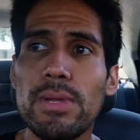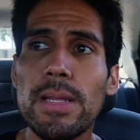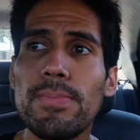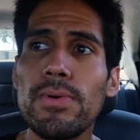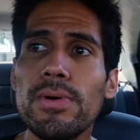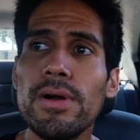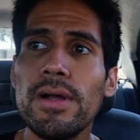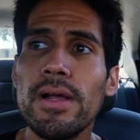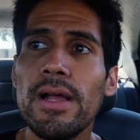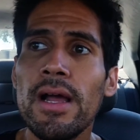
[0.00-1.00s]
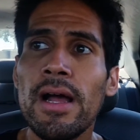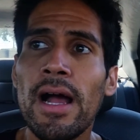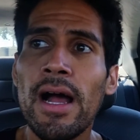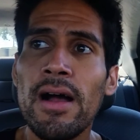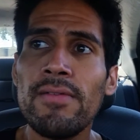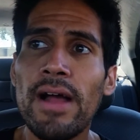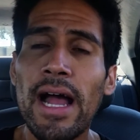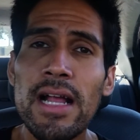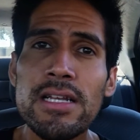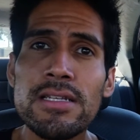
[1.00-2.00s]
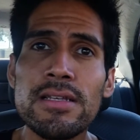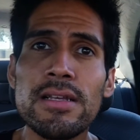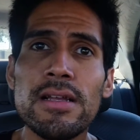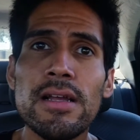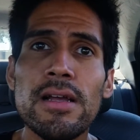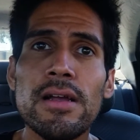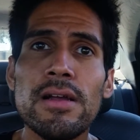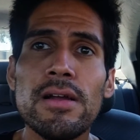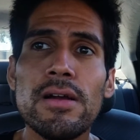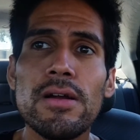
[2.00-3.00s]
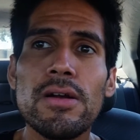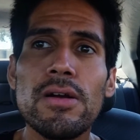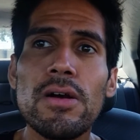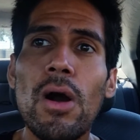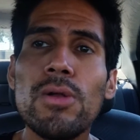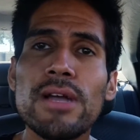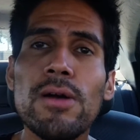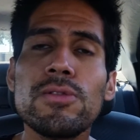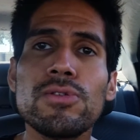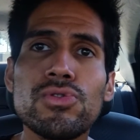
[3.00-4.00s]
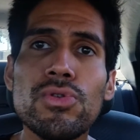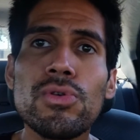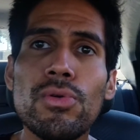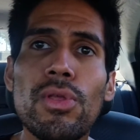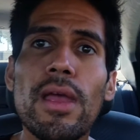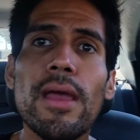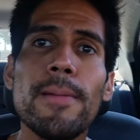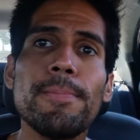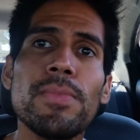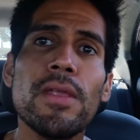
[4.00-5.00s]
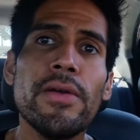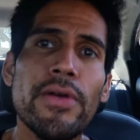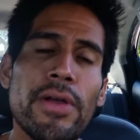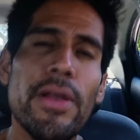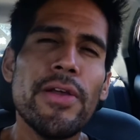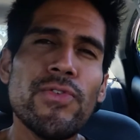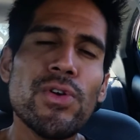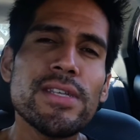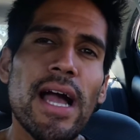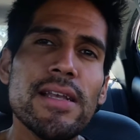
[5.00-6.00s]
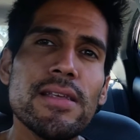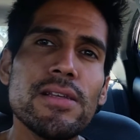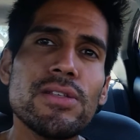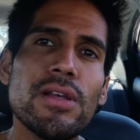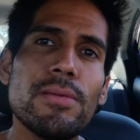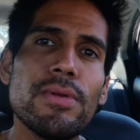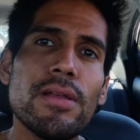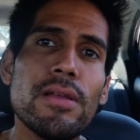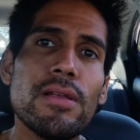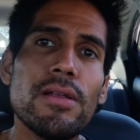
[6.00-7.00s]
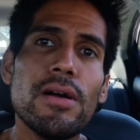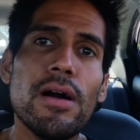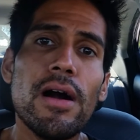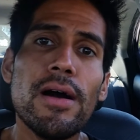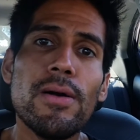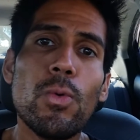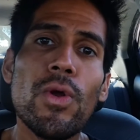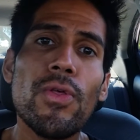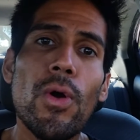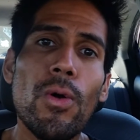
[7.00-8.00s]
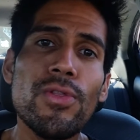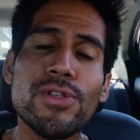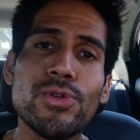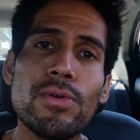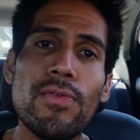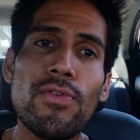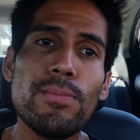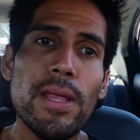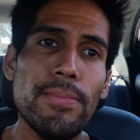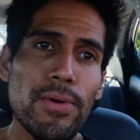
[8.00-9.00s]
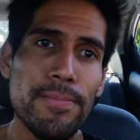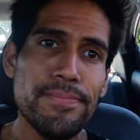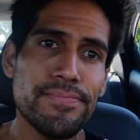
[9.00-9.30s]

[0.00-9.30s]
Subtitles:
people have actually called out the truth. And if your tactic is going to be withhold the truth from people,